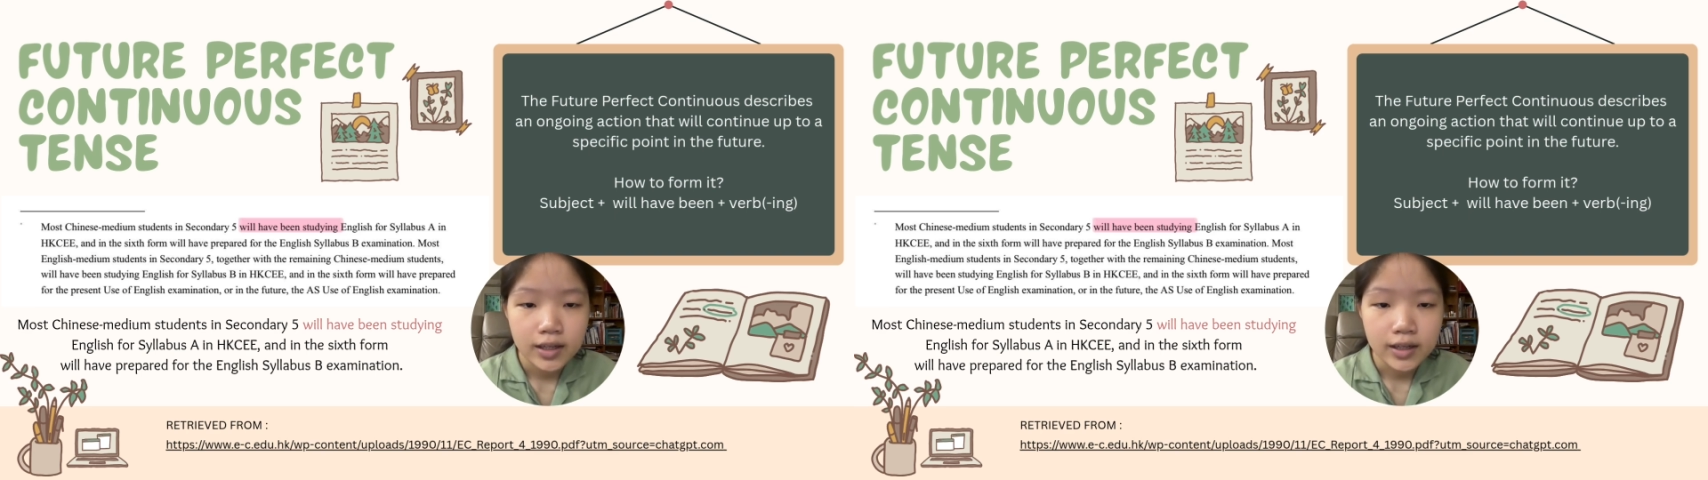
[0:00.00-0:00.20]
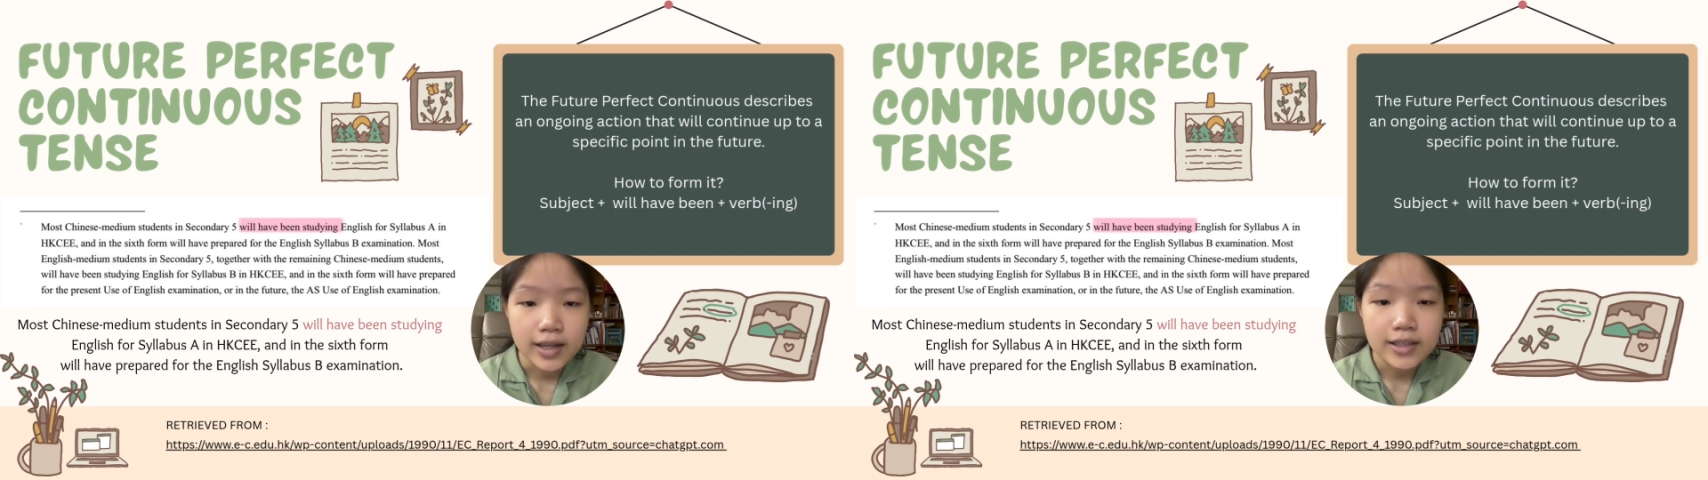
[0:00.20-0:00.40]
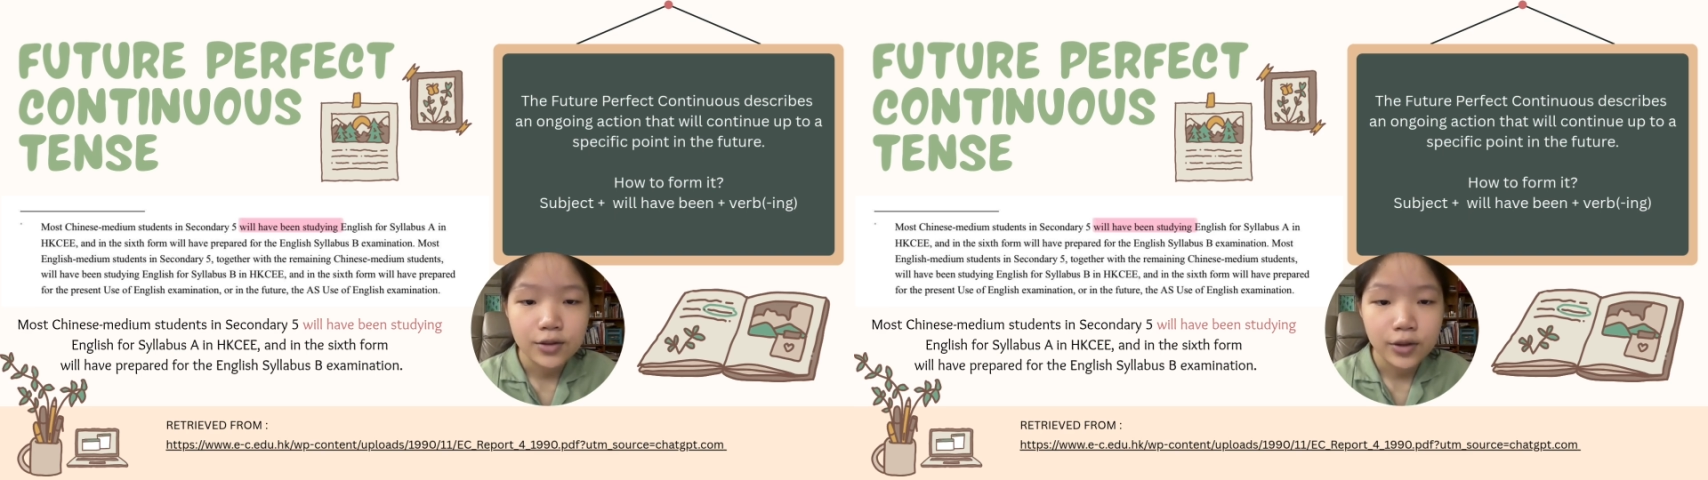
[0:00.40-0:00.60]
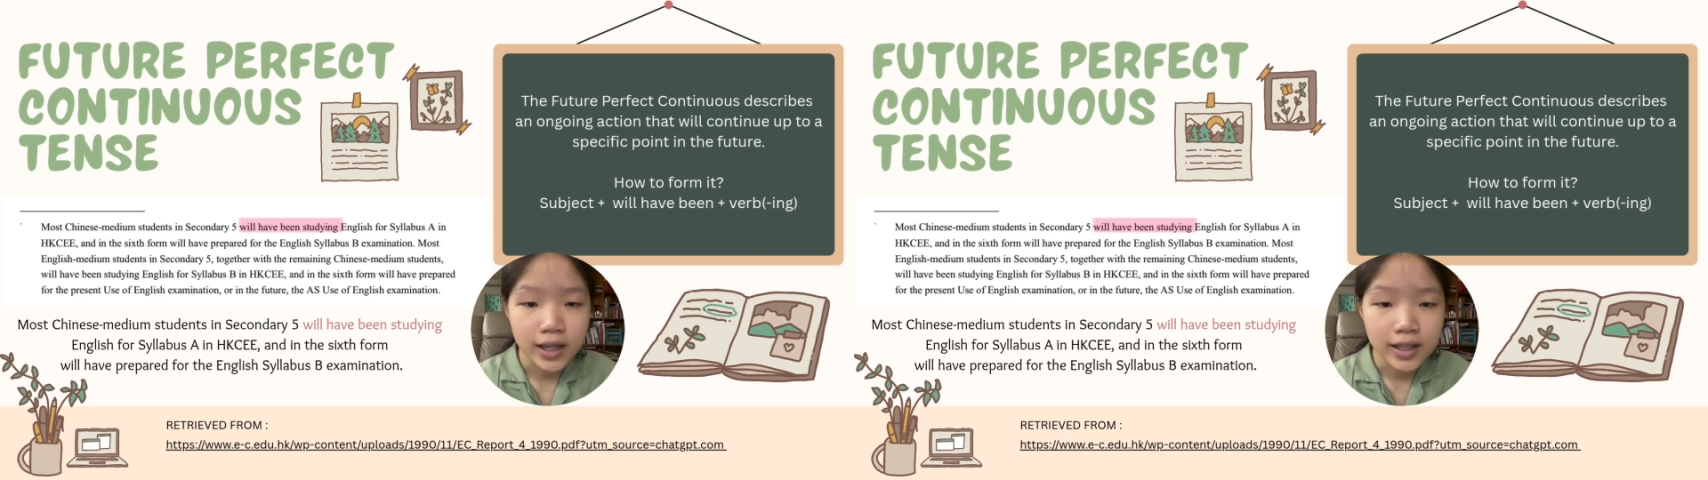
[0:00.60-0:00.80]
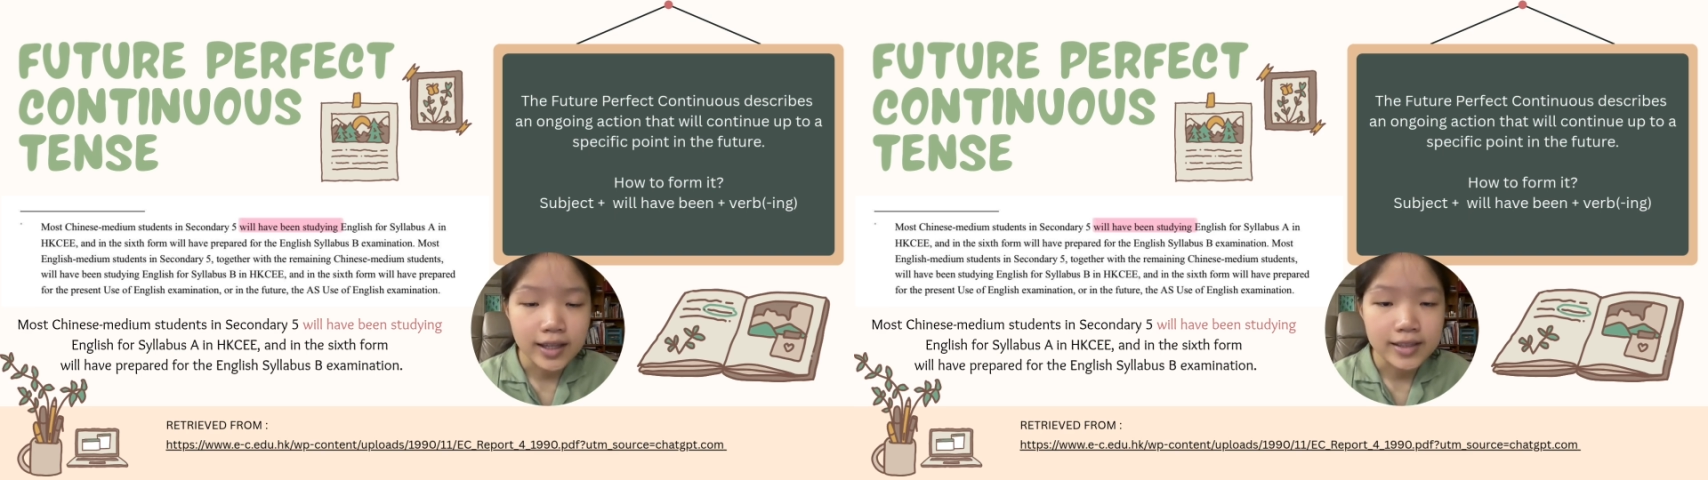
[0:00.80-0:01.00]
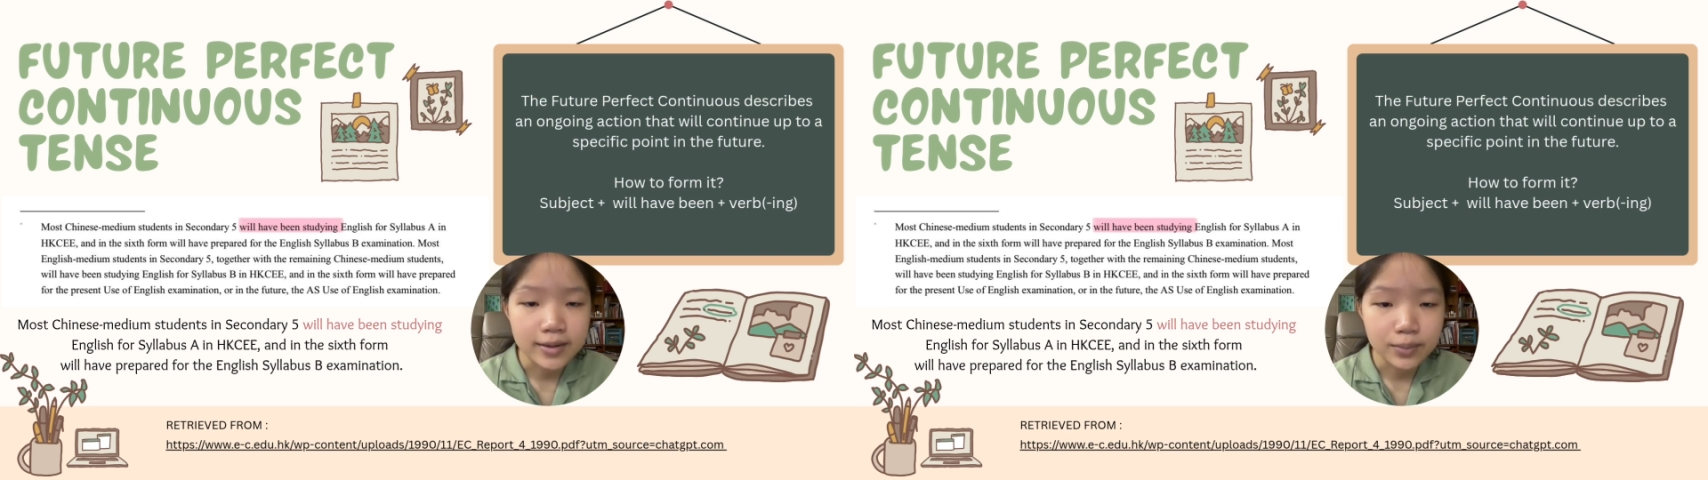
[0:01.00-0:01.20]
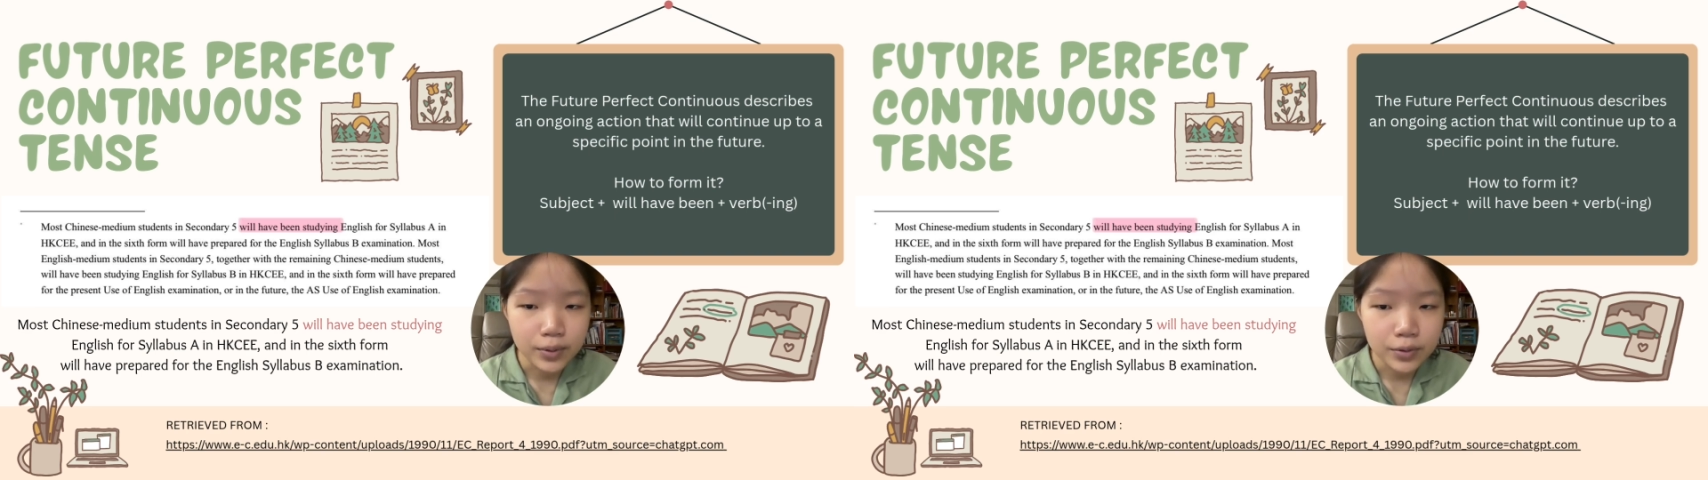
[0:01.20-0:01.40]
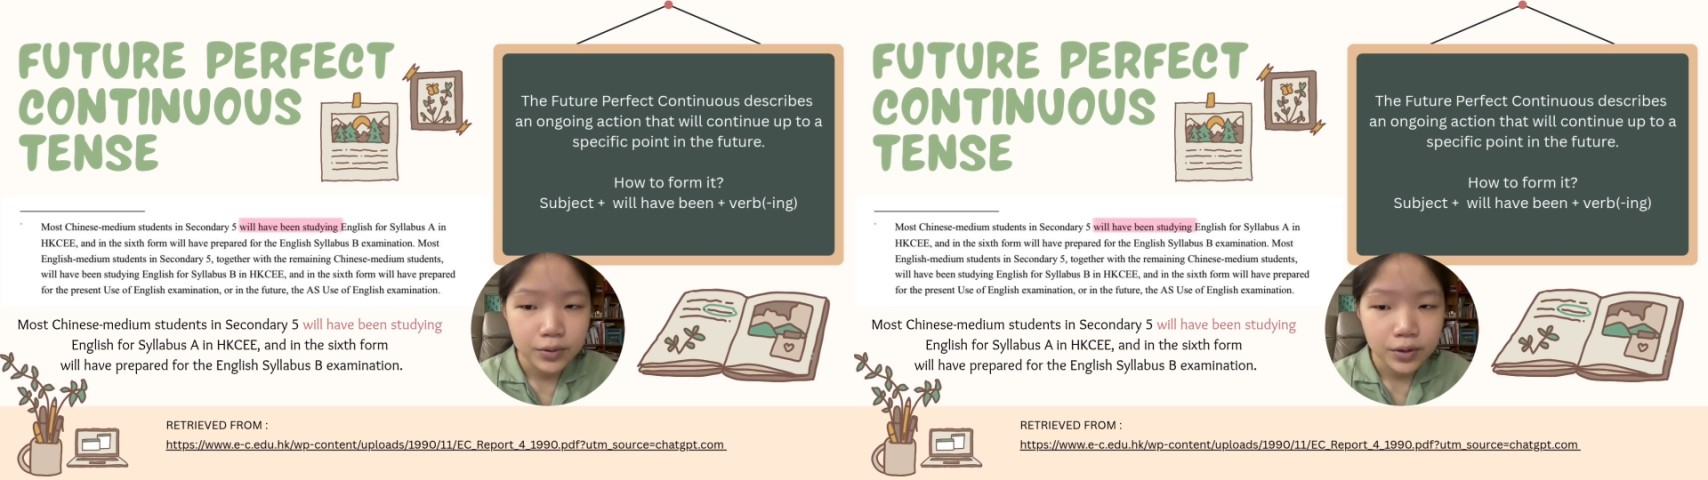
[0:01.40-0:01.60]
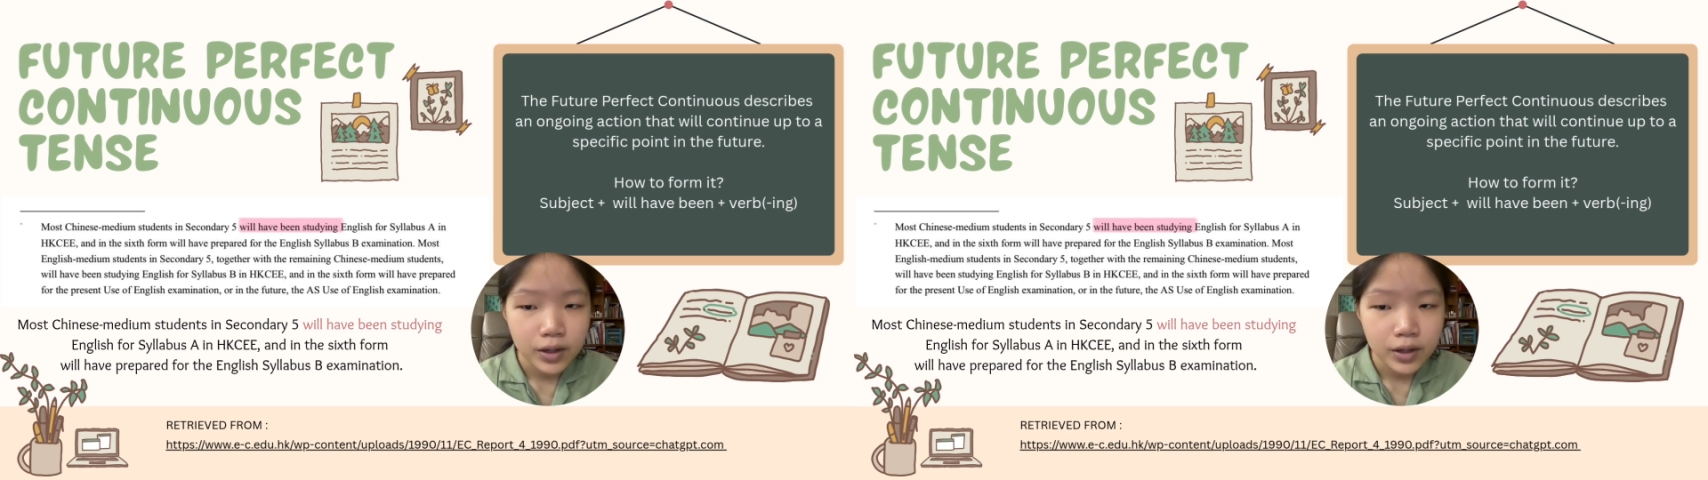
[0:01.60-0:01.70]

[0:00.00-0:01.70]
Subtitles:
Let's look at the example.